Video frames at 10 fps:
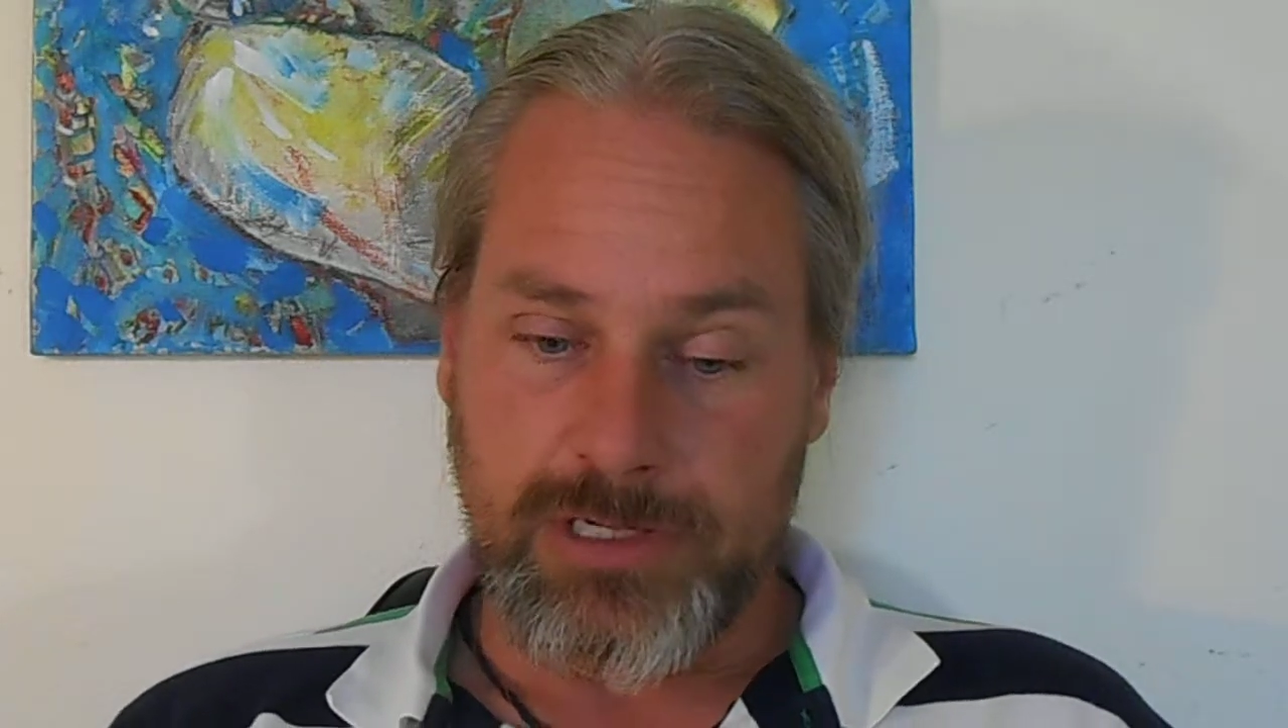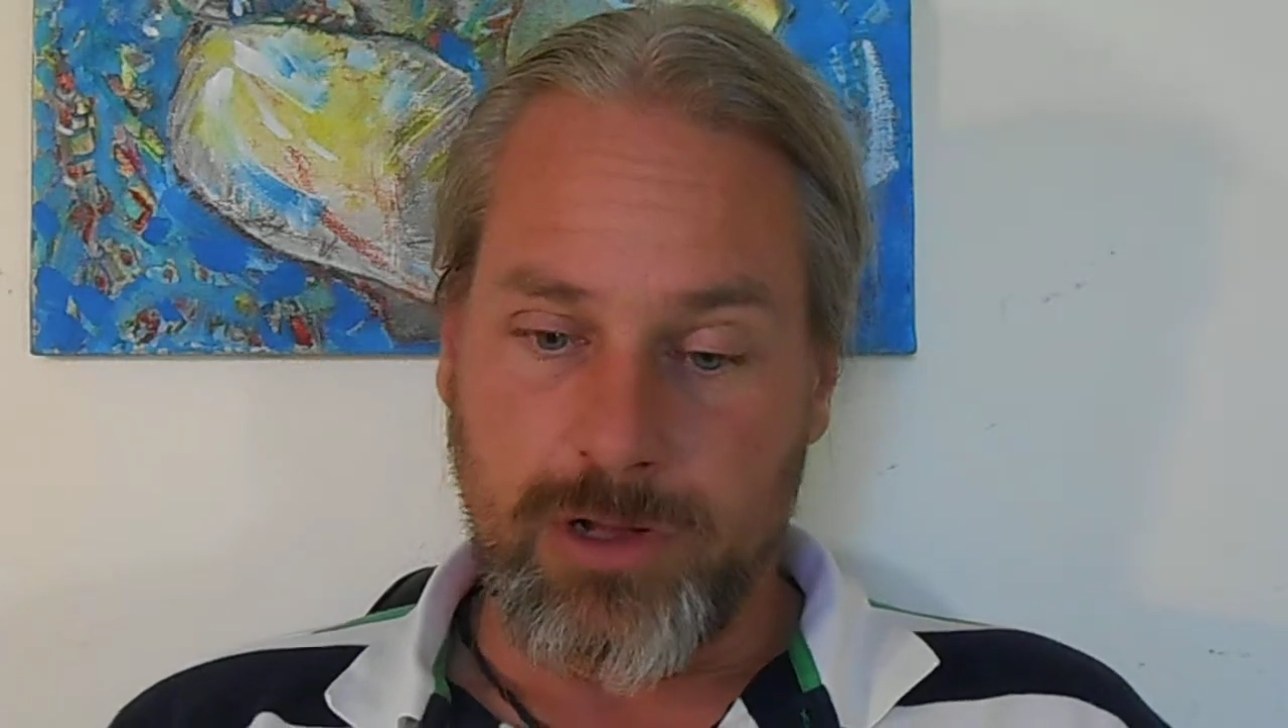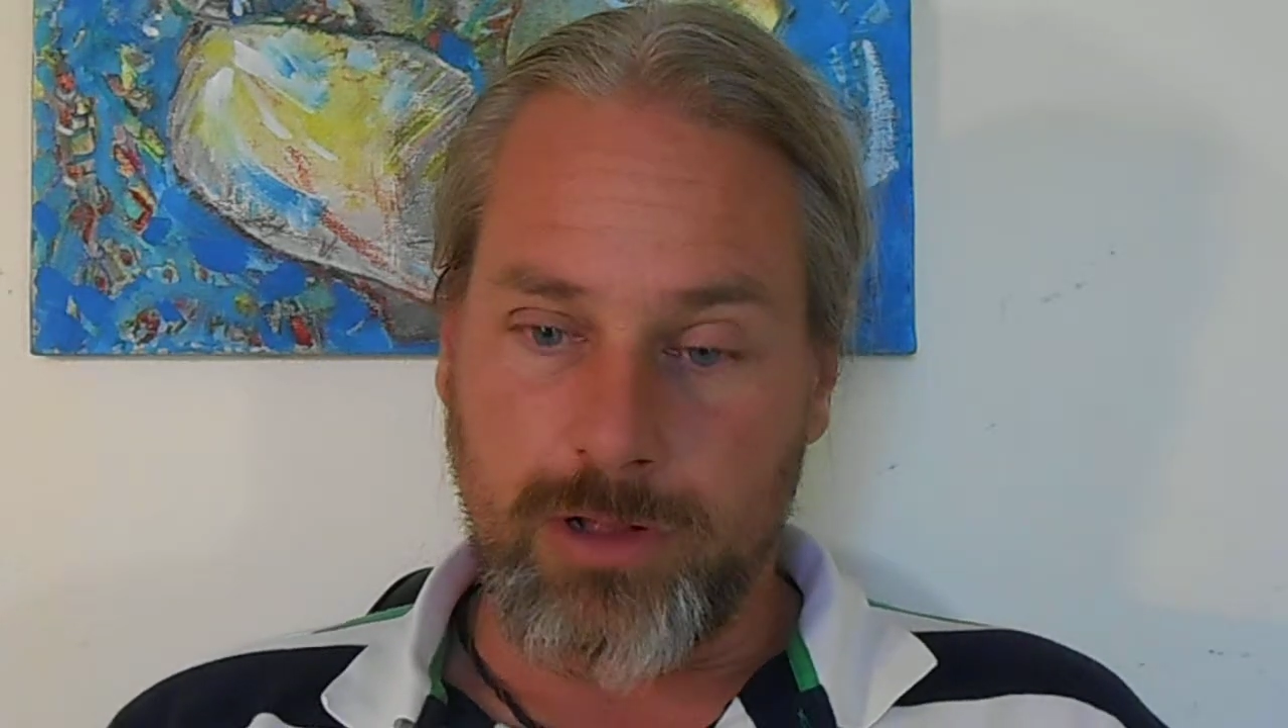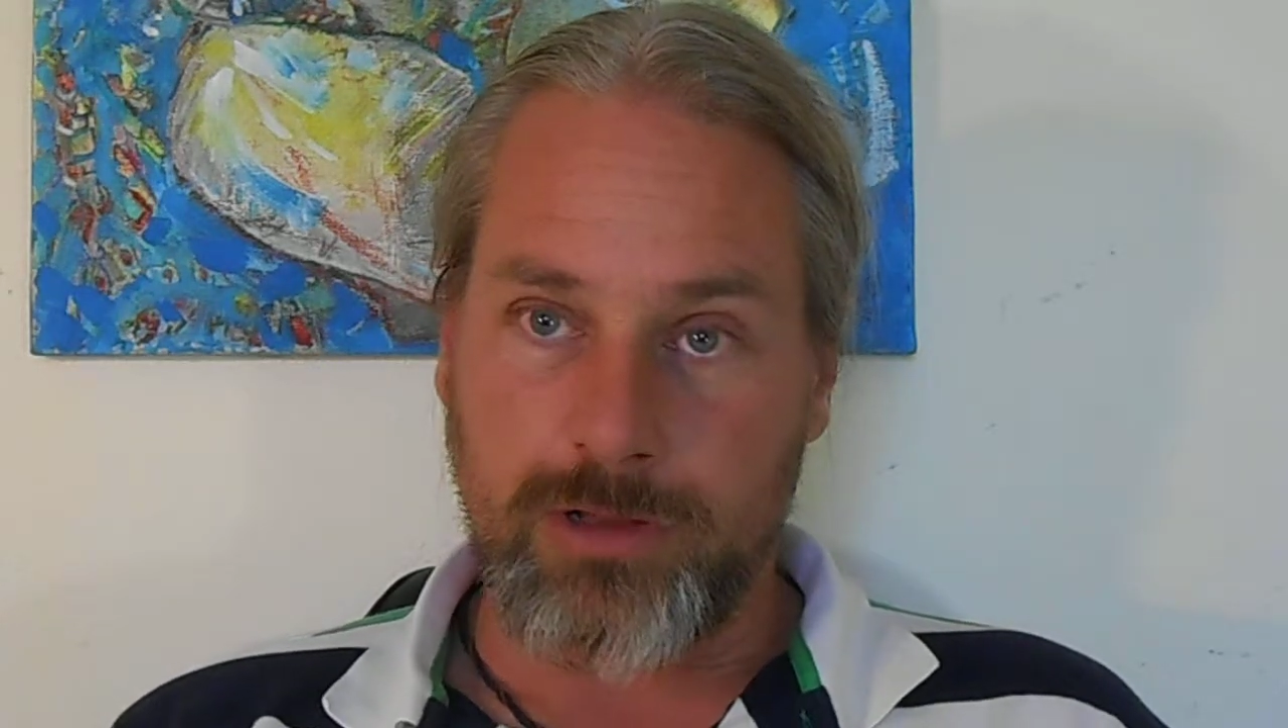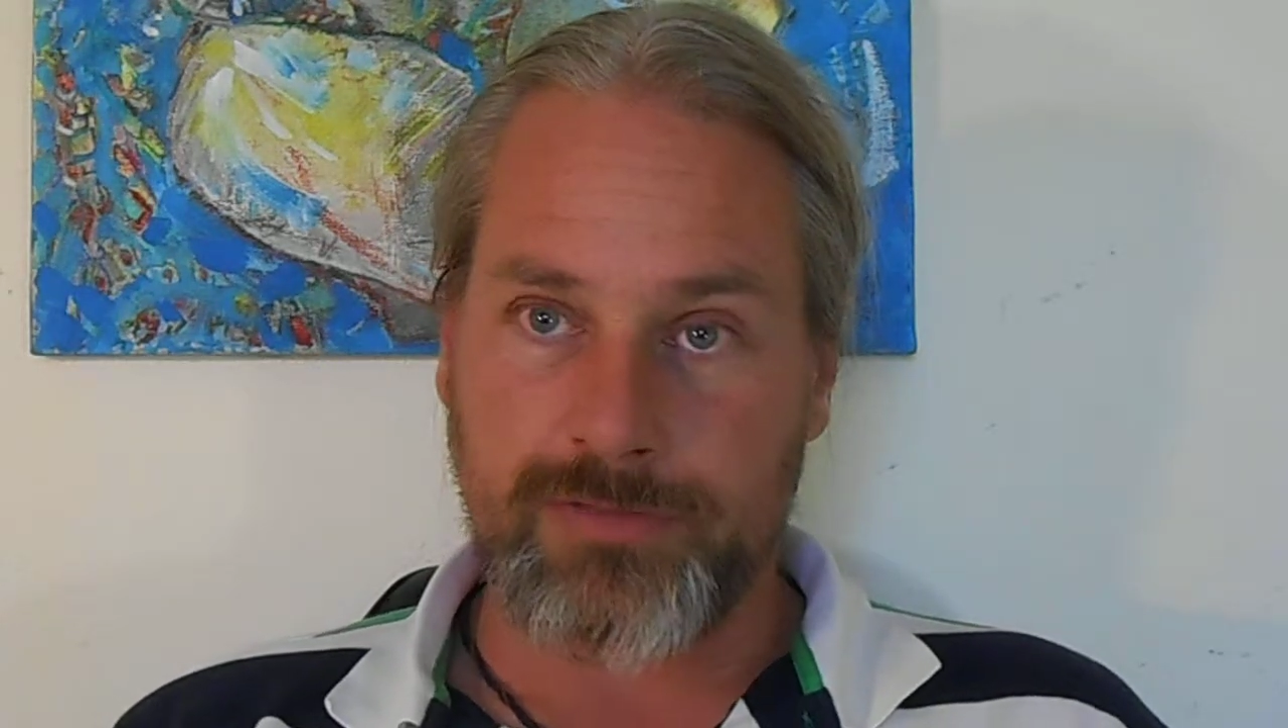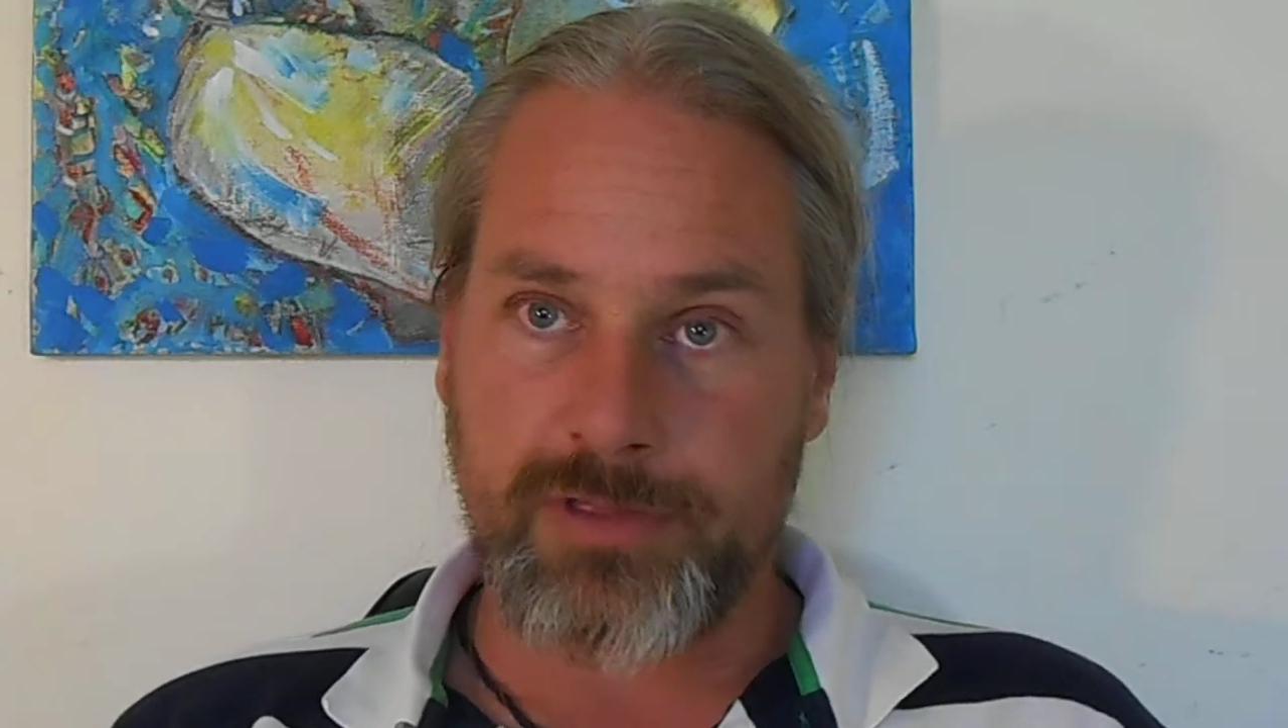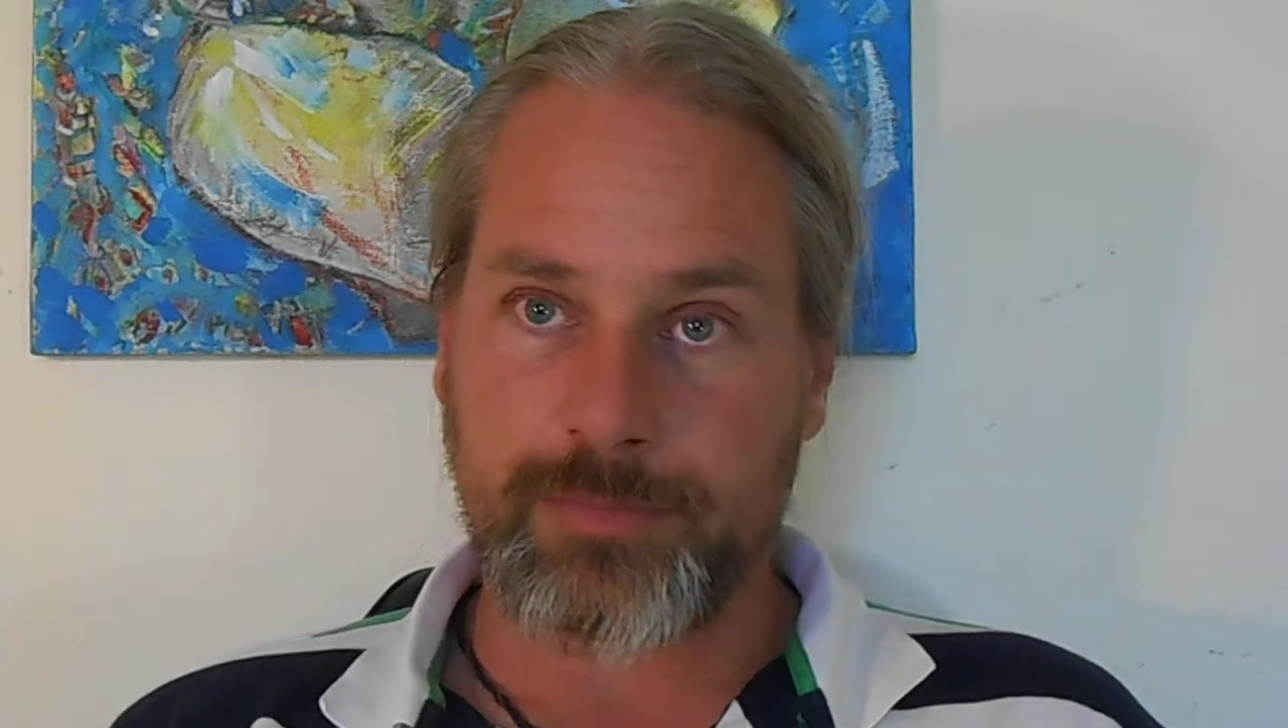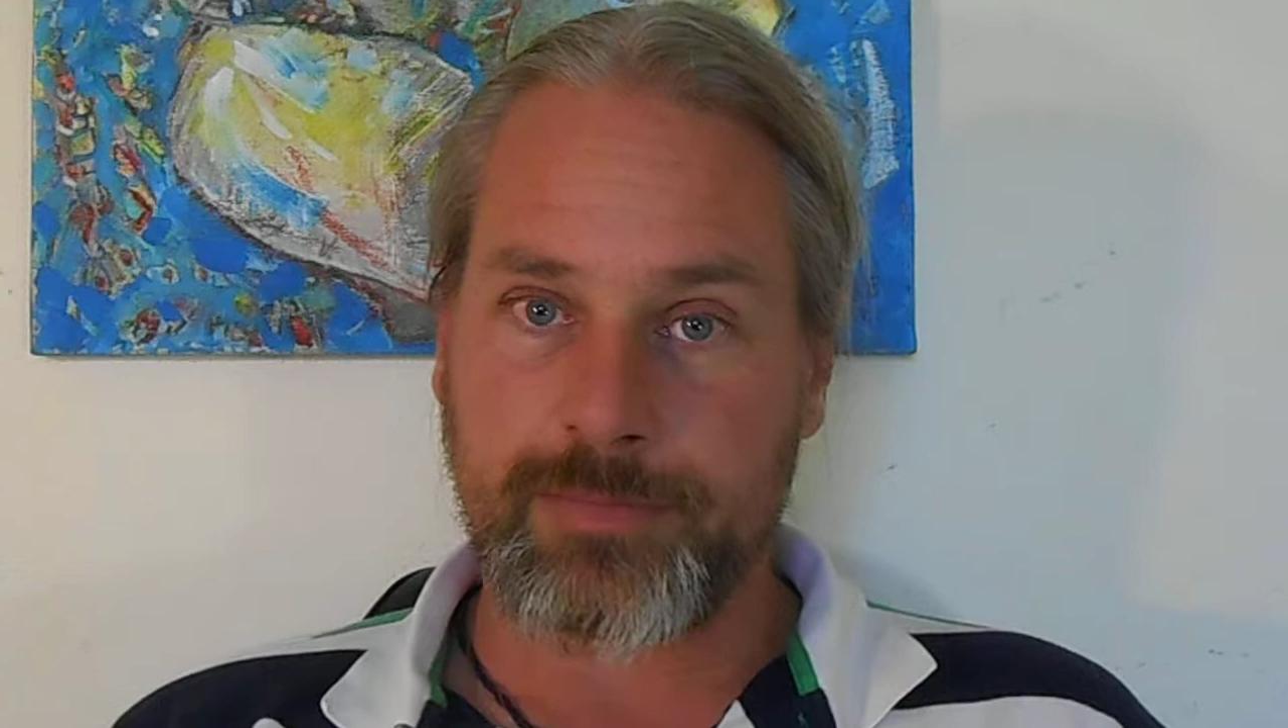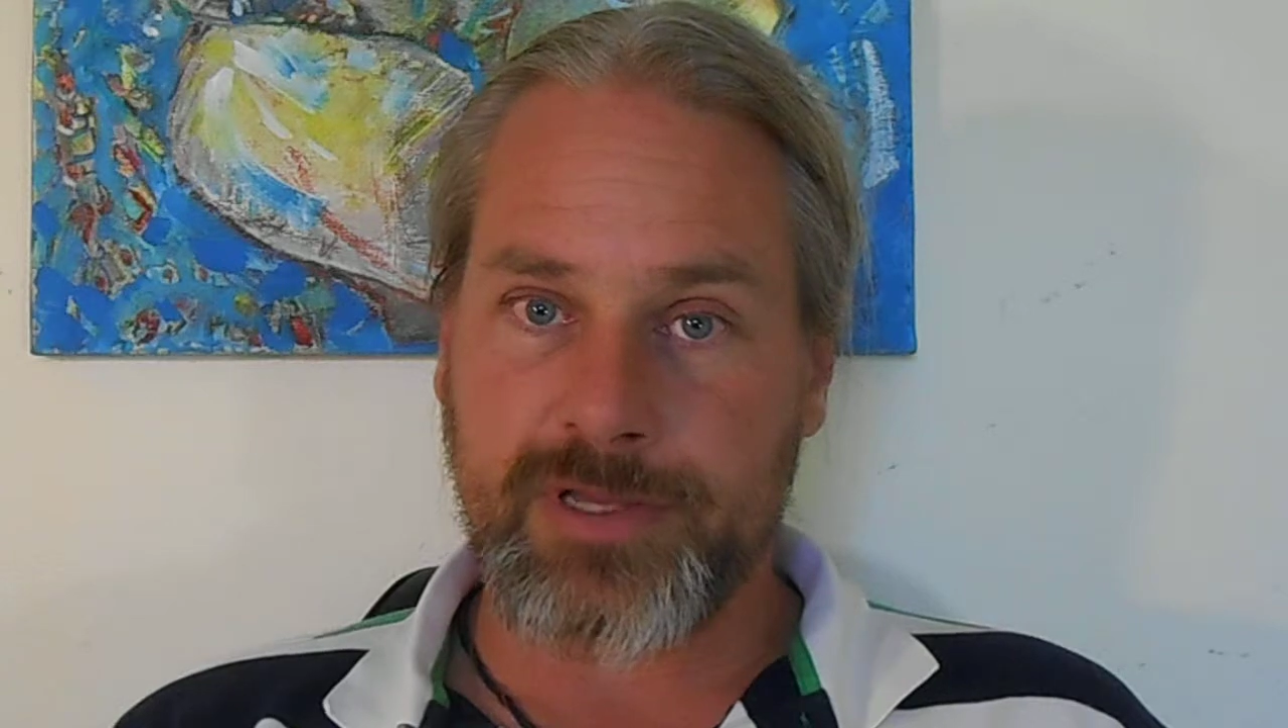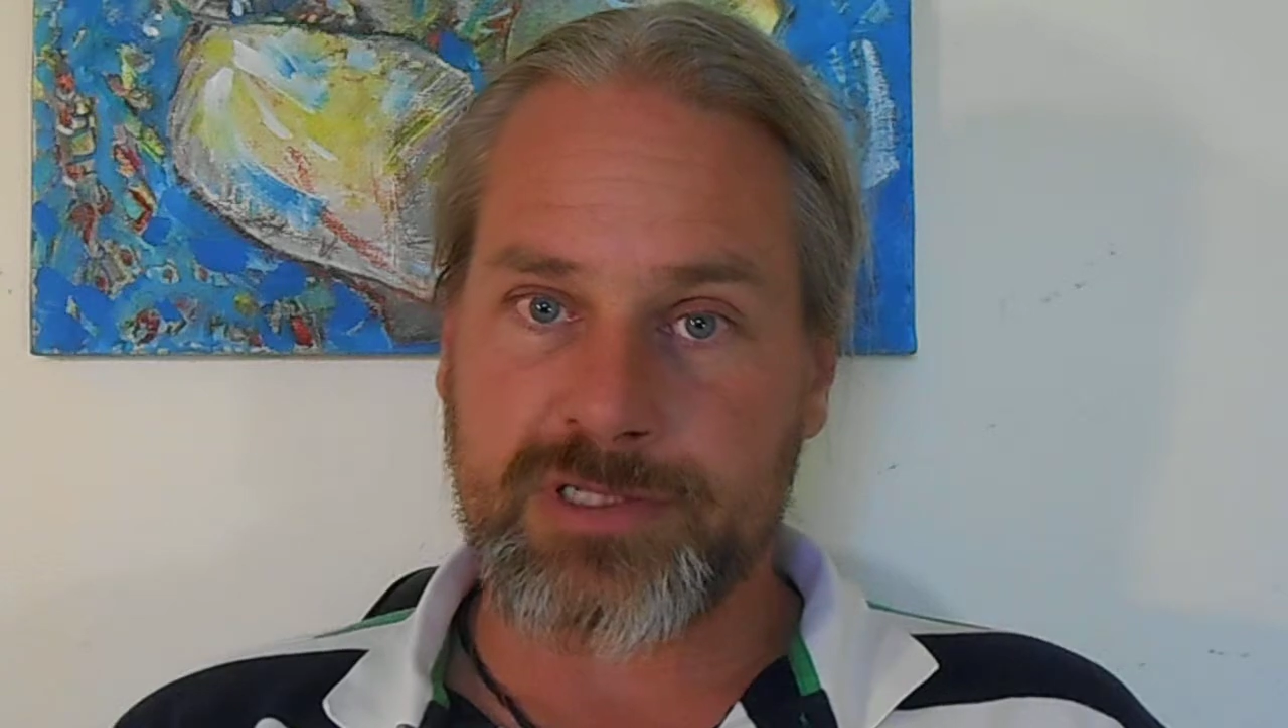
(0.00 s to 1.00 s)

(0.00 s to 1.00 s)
All of them